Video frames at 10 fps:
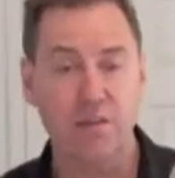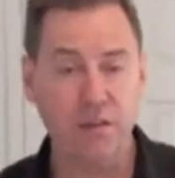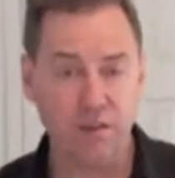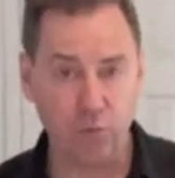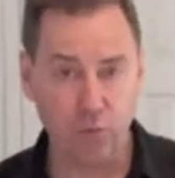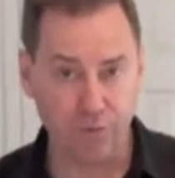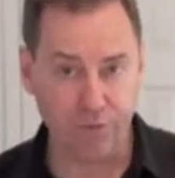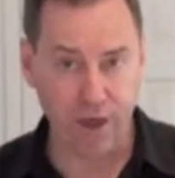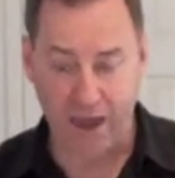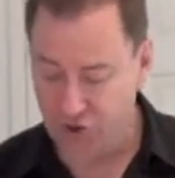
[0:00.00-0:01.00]
This will
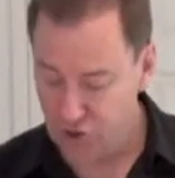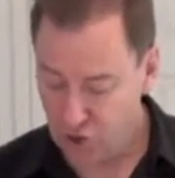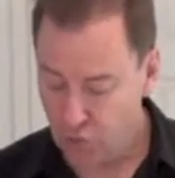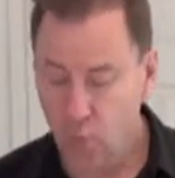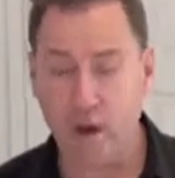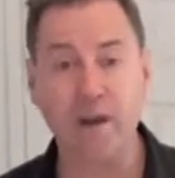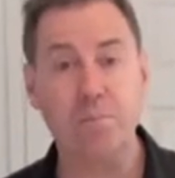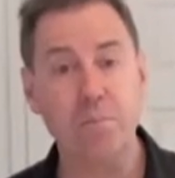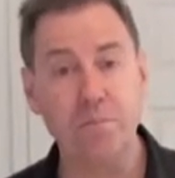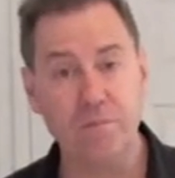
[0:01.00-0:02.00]
flash when it
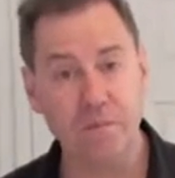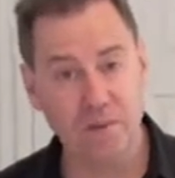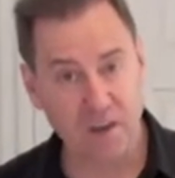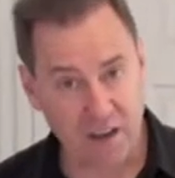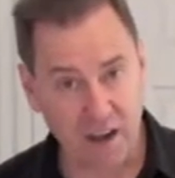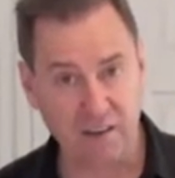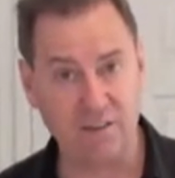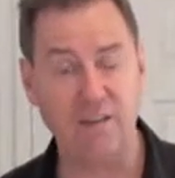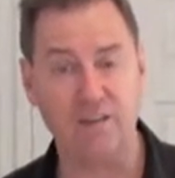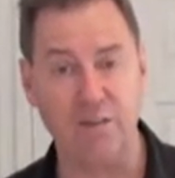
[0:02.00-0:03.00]
detects
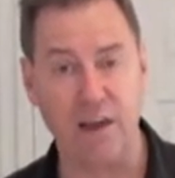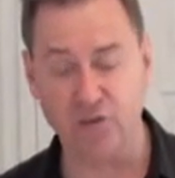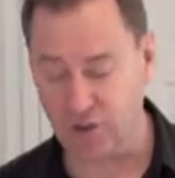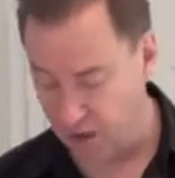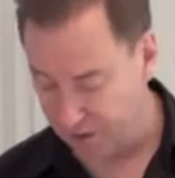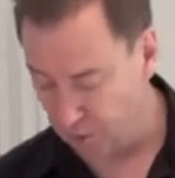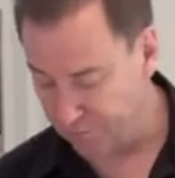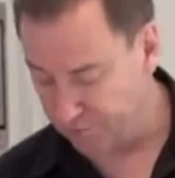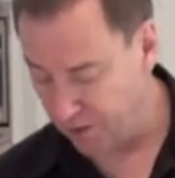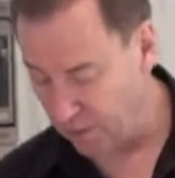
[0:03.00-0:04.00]
this flash going
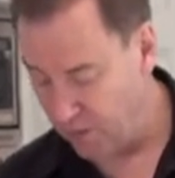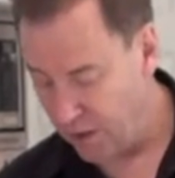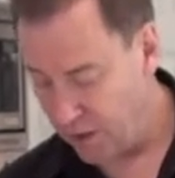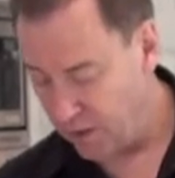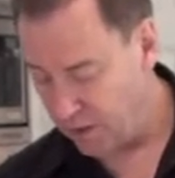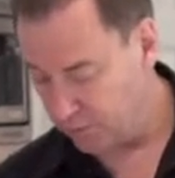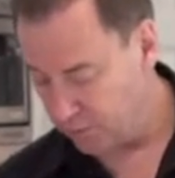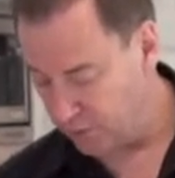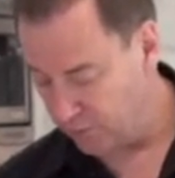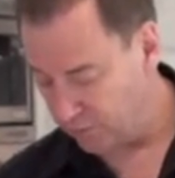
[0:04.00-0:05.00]
off. So I'll
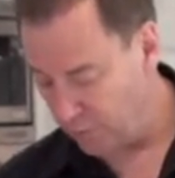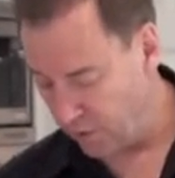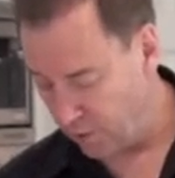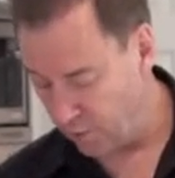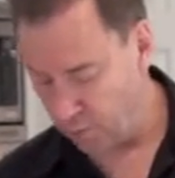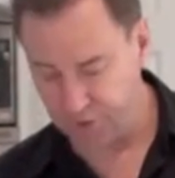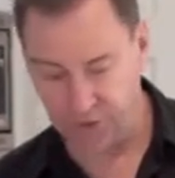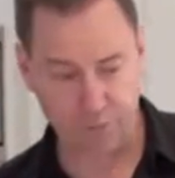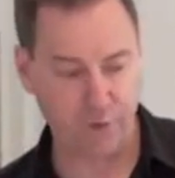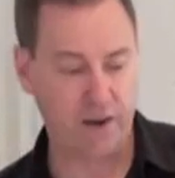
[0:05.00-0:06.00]
turn this one on and we'll see
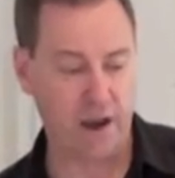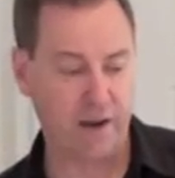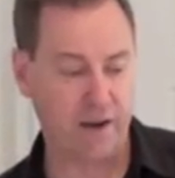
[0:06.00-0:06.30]
if we can't